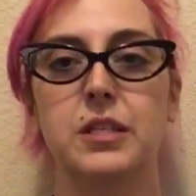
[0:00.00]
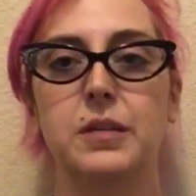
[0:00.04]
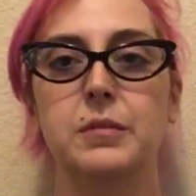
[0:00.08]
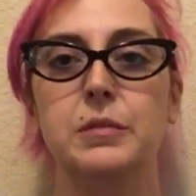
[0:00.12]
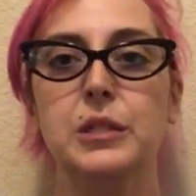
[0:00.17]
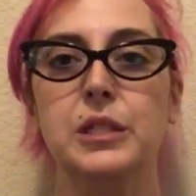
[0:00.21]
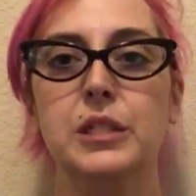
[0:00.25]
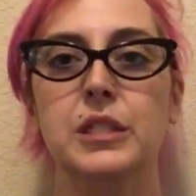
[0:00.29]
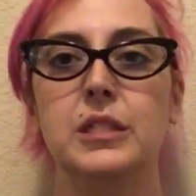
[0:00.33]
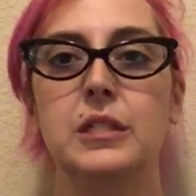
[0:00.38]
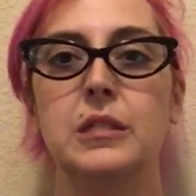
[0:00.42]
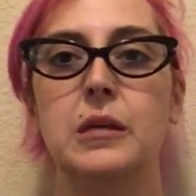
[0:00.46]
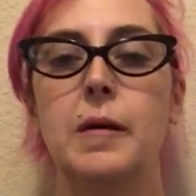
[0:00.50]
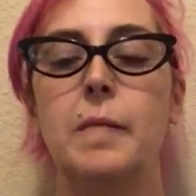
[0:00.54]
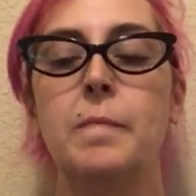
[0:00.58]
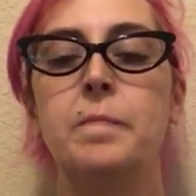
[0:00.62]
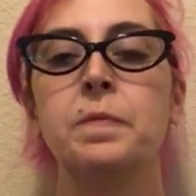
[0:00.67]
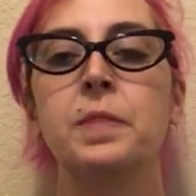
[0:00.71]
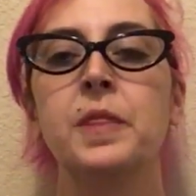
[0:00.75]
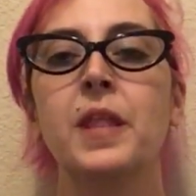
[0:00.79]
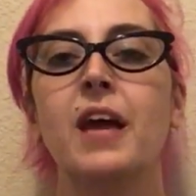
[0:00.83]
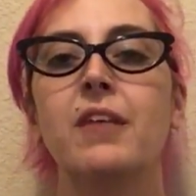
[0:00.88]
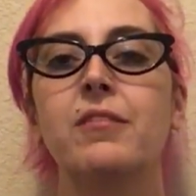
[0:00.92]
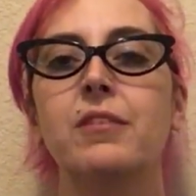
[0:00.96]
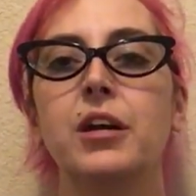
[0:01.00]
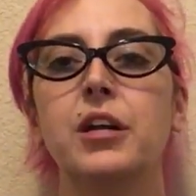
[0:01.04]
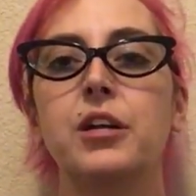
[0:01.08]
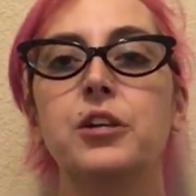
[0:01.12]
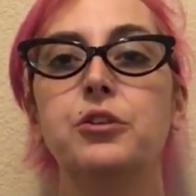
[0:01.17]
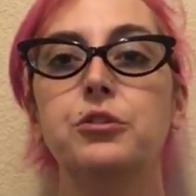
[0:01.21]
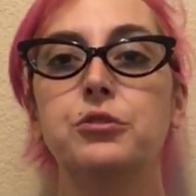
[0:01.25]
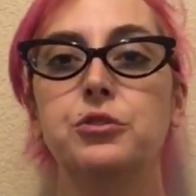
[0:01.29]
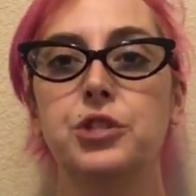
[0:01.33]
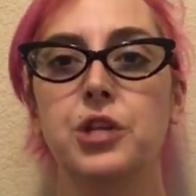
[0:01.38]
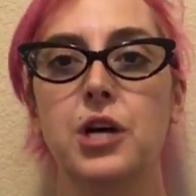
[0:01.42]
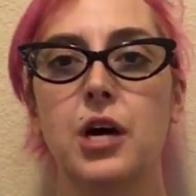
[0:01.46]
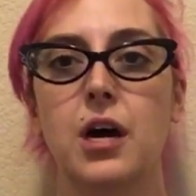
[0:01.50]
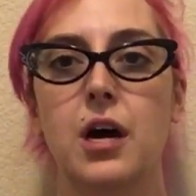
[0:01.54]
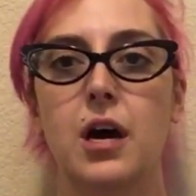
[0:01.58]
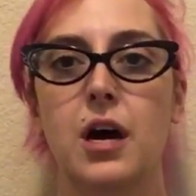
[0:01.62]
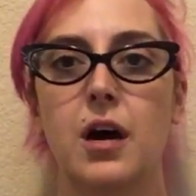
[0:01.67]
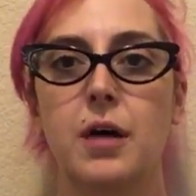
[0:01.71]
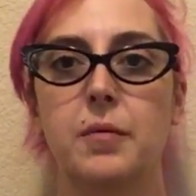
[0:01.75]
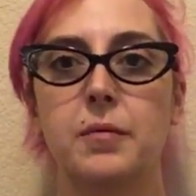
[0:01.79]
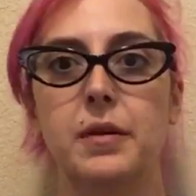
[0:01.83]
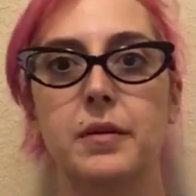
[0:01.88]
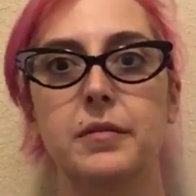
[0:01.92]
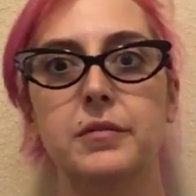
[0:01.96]
I've just, I've got a new
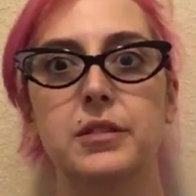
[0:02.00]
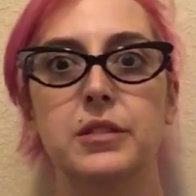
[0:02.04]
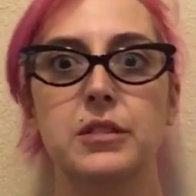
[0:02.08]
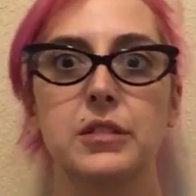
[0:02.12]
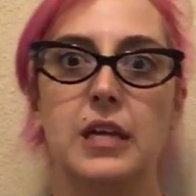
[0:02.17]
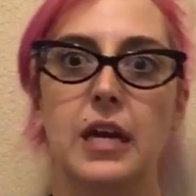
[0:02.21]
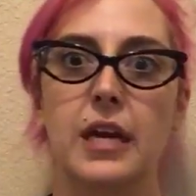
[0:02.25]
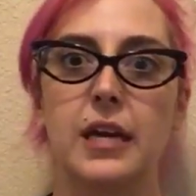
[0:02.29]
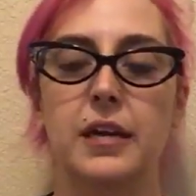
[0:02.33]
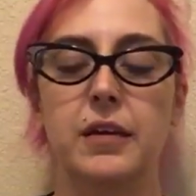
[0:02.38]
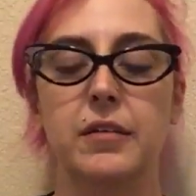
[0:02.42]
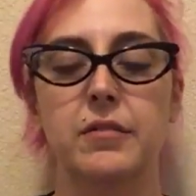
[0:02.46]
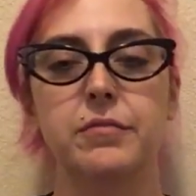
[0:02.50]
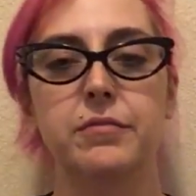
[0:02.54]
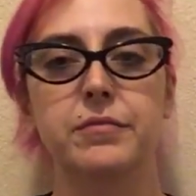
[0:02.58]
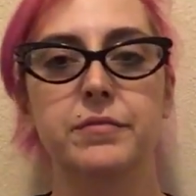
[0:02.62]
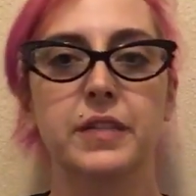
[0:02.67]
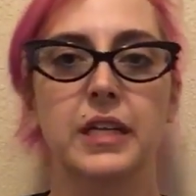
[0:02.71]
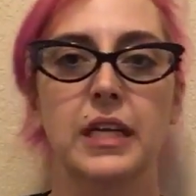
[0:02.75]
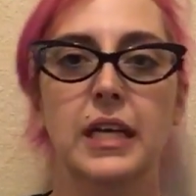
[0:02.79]
job and I'm just kind of